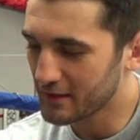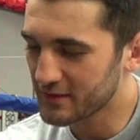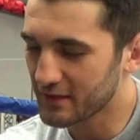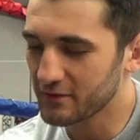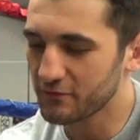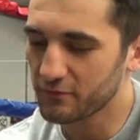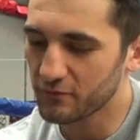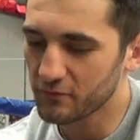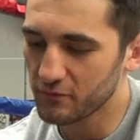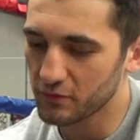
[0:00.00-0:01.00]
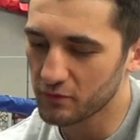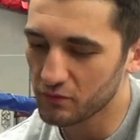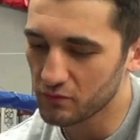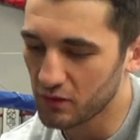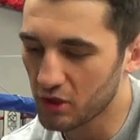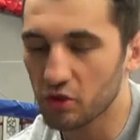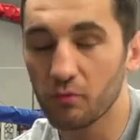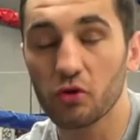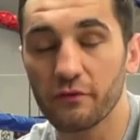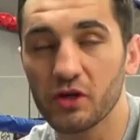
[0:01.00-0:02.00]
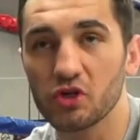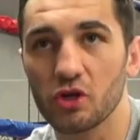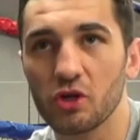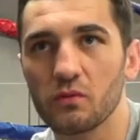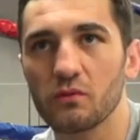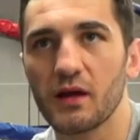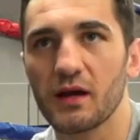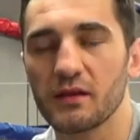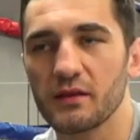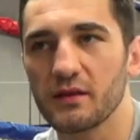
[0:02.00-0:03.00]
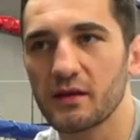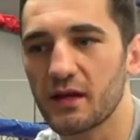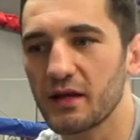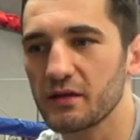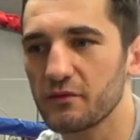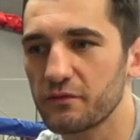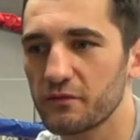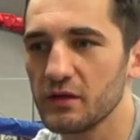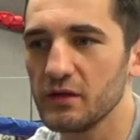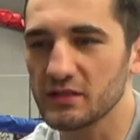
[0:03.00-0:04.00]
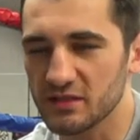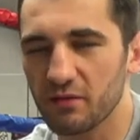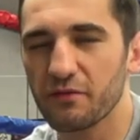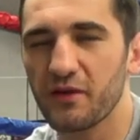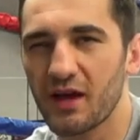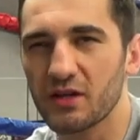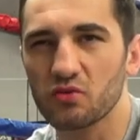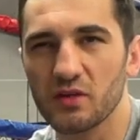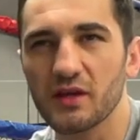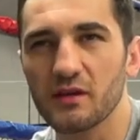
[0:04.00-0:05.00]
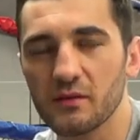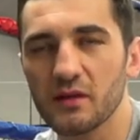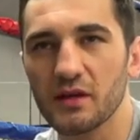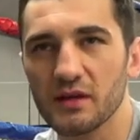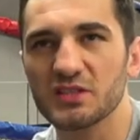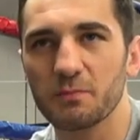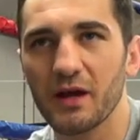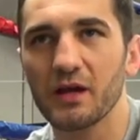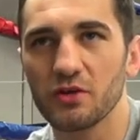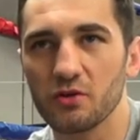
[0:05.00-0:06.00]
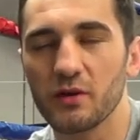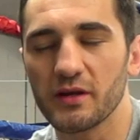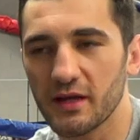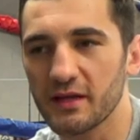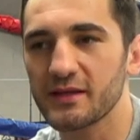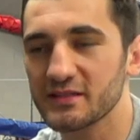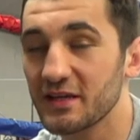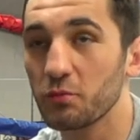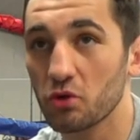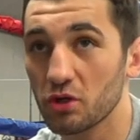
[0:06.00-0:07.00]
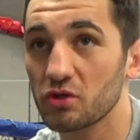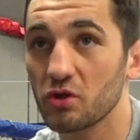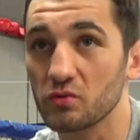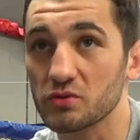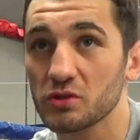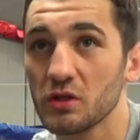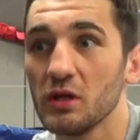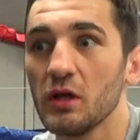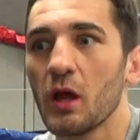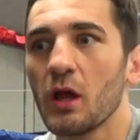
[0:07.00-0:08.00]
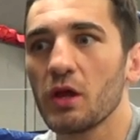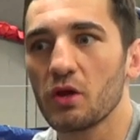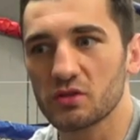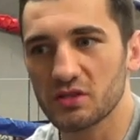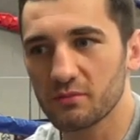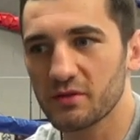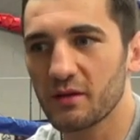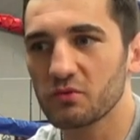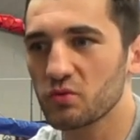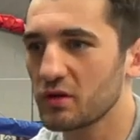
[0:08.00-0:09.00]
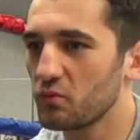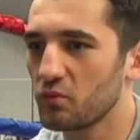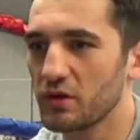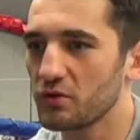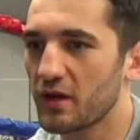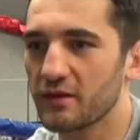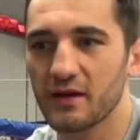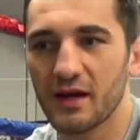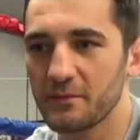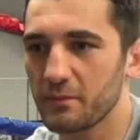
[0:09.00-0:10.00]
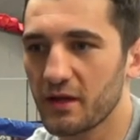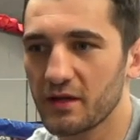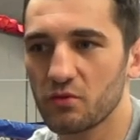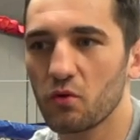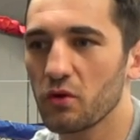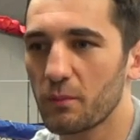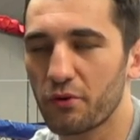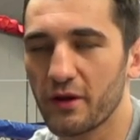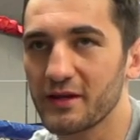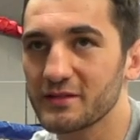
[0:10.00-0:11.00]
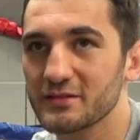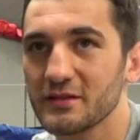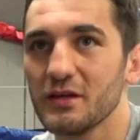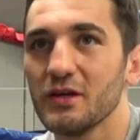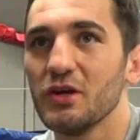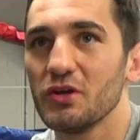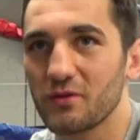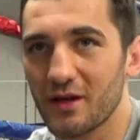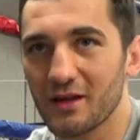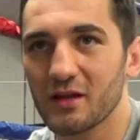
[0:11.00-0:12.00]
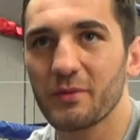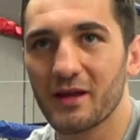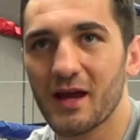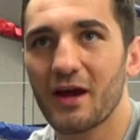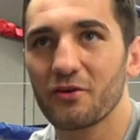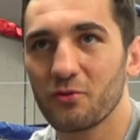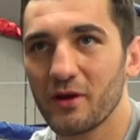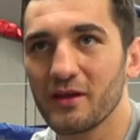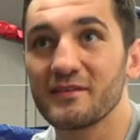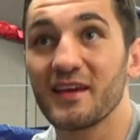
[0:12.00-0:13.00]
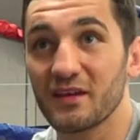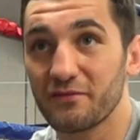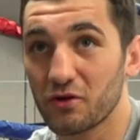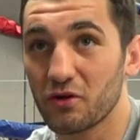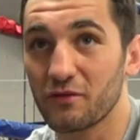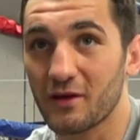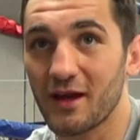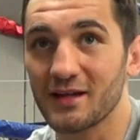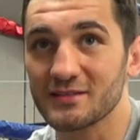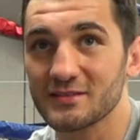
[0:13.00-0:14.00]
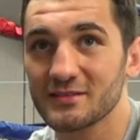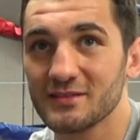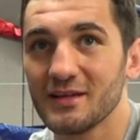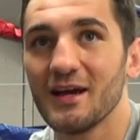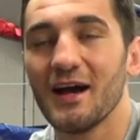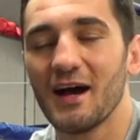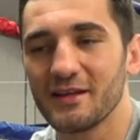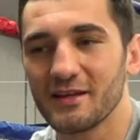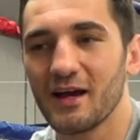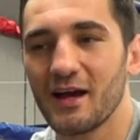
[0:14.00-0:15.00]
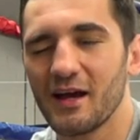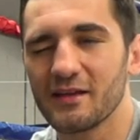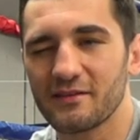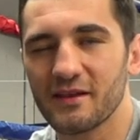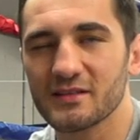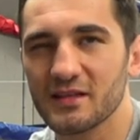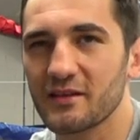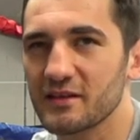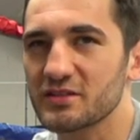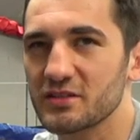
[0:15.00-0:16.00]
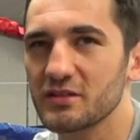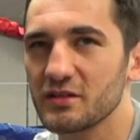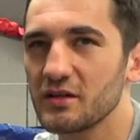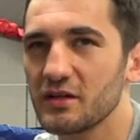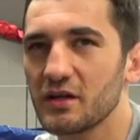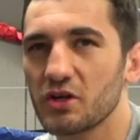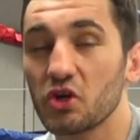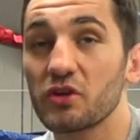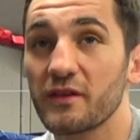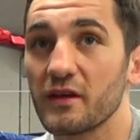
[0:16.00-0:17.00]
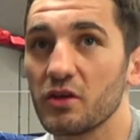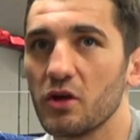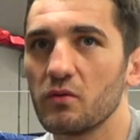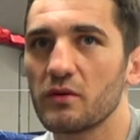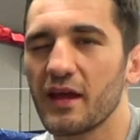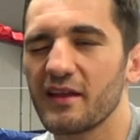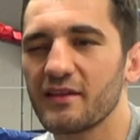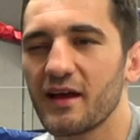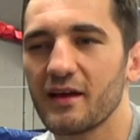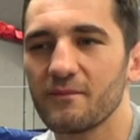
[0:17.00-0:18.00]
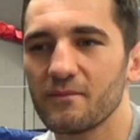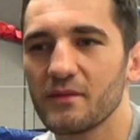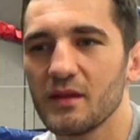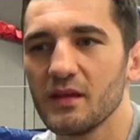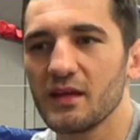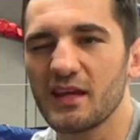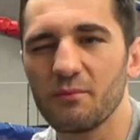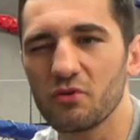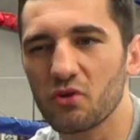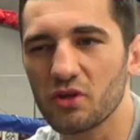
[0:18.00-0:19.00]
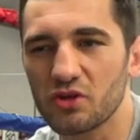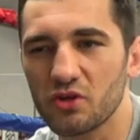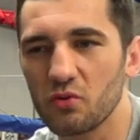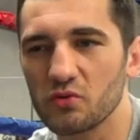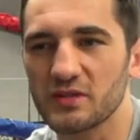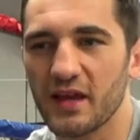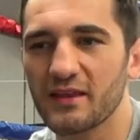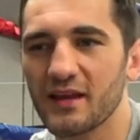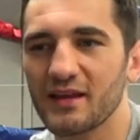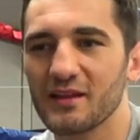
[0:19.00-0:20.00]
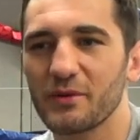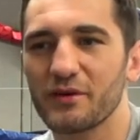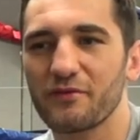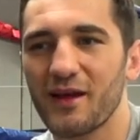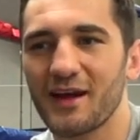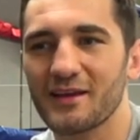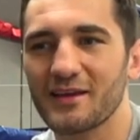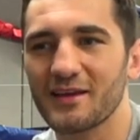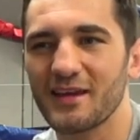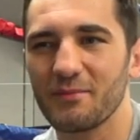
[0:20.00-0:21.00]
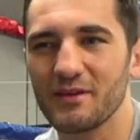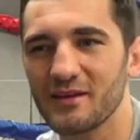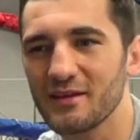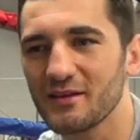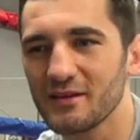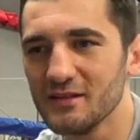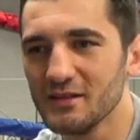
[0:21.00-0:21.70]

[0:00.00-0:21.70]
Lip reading: kind of a good motivation, that kind of some of the flack you take can inspire you, and it does keep you on your toes. Sometimes when you get the hype behind you, all the praise, you can get a little bit carried away, take your foot off the gas, and things like this are a good thing, getting that, keeping you on your toes, getting that little bit of flack, keeping the